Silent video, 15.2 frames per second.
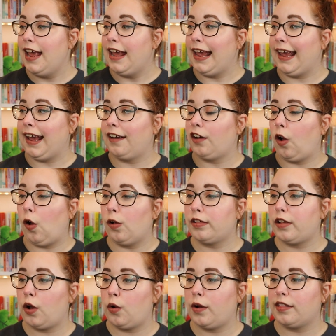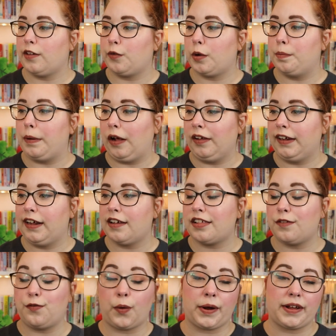and also the
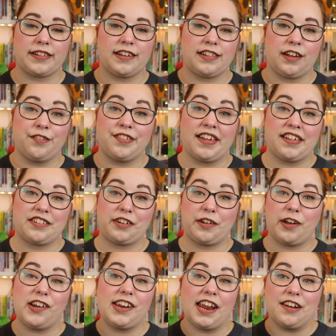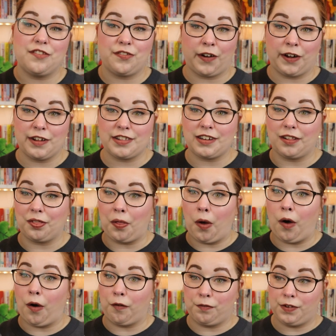rebellious forces of sisterhood and first
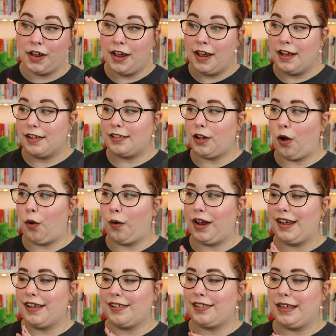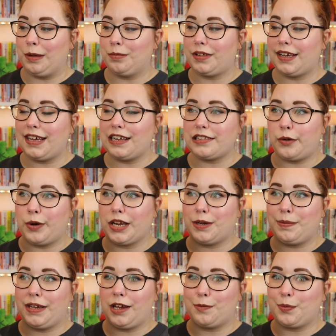love. So it seems like it's going
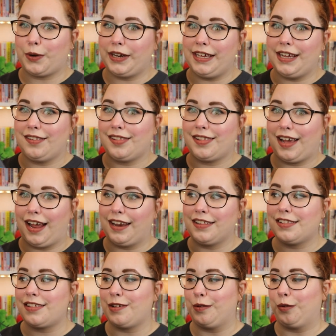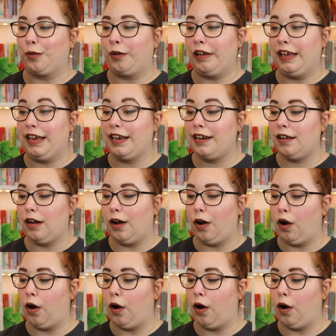to be a pretty intense read.